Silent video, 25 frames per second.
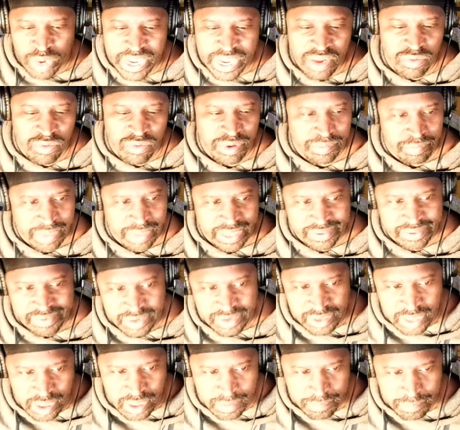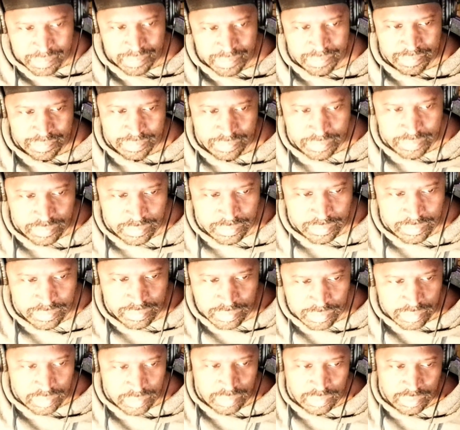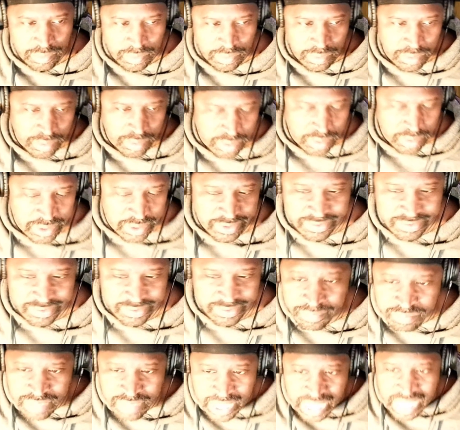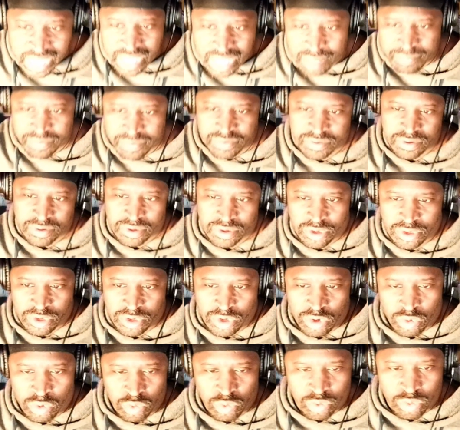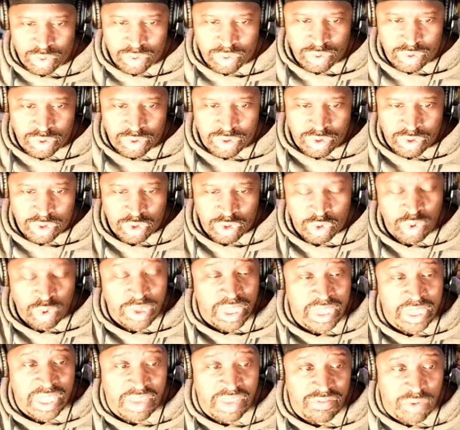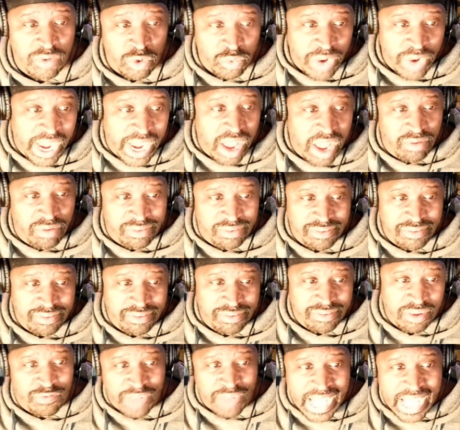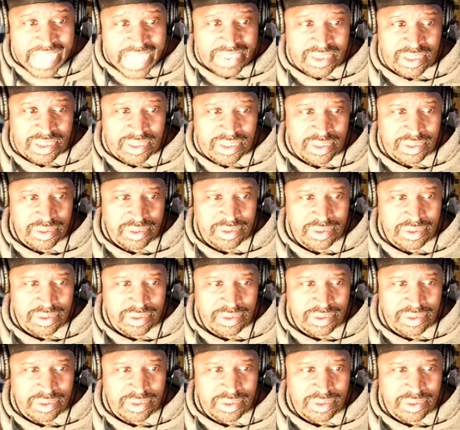away with messing up. And sometimes you could give a round so fire.